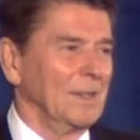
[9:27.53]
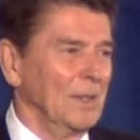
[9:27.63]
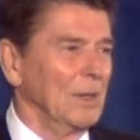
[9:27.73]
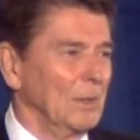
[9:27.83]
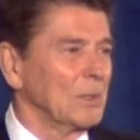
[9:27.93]

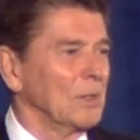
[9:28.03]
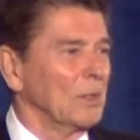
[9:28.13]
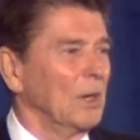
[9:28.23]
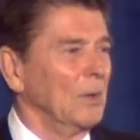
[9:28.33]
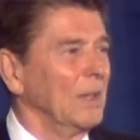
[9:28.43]
than those
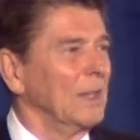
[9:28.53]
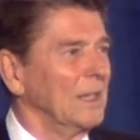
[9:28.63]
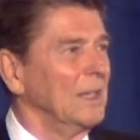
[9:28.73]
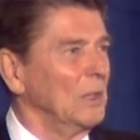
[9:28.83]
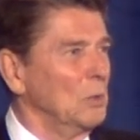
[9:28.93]
that are in
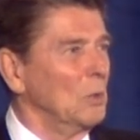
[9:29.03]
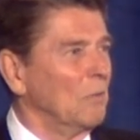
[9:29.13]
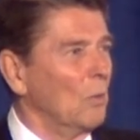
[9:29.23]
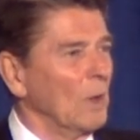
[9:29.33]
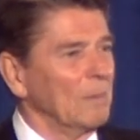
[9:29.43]
the
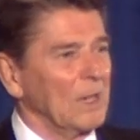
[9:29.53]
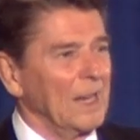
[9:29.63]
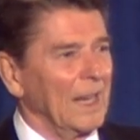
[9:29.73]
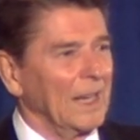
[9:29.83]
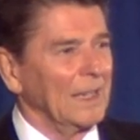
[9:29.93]
uniform
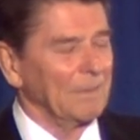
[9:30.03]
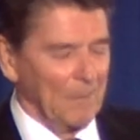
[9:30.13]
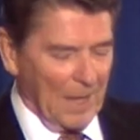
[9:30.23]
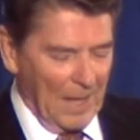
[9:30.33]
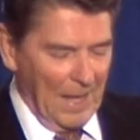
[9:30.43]
today.
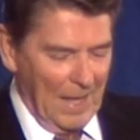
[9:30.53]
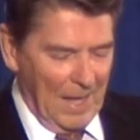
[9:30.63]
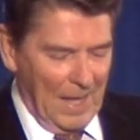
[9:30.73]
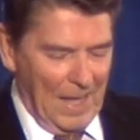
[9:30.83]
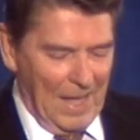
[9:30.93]

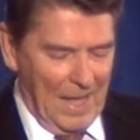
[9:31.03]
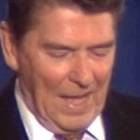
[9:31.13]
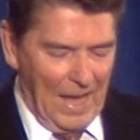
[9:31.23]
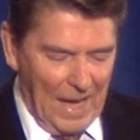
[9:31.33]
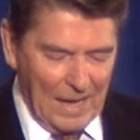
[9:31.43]

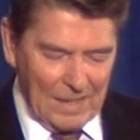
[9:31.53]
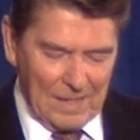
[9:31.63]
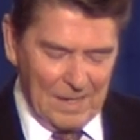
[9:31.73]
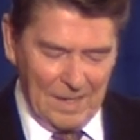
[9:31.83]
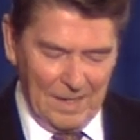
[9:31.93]
And
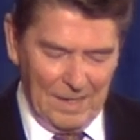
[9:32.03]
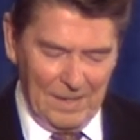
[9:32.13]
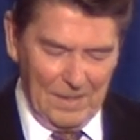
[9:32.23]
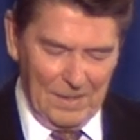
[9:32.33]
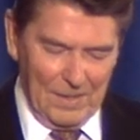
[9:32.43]

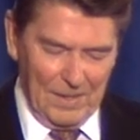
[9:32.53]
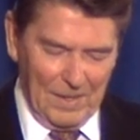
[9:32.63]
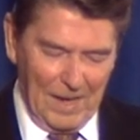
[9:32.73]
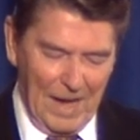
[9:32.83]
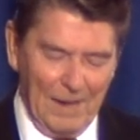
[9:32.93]

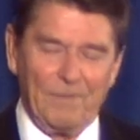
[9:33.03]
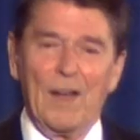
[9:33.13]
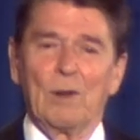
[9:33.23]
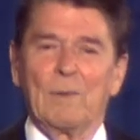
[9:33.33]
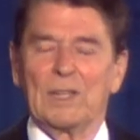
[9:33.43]
I
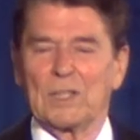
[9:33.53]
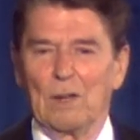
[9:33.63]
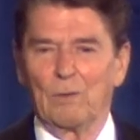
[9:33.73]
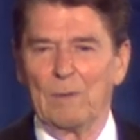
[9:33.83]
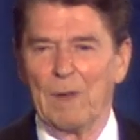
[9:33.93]
found
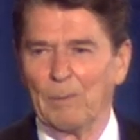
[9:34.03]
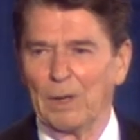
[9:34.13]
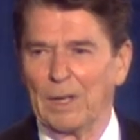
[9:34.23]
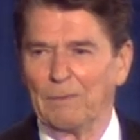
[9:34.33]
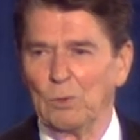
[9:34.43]
myself
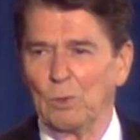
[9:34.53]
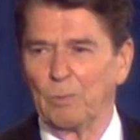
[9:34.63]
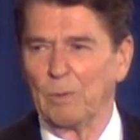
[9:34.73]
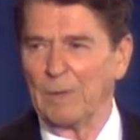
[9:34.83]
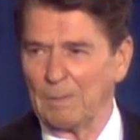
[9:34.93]
remembering, and if you will
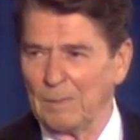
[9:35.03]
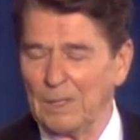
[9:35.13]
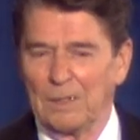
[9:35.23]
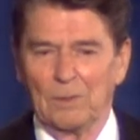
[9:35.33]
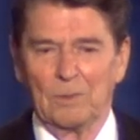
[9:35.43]
permit
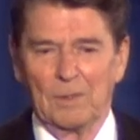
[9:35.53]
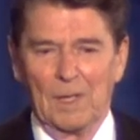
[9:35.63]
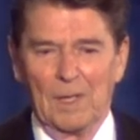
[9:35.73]
me to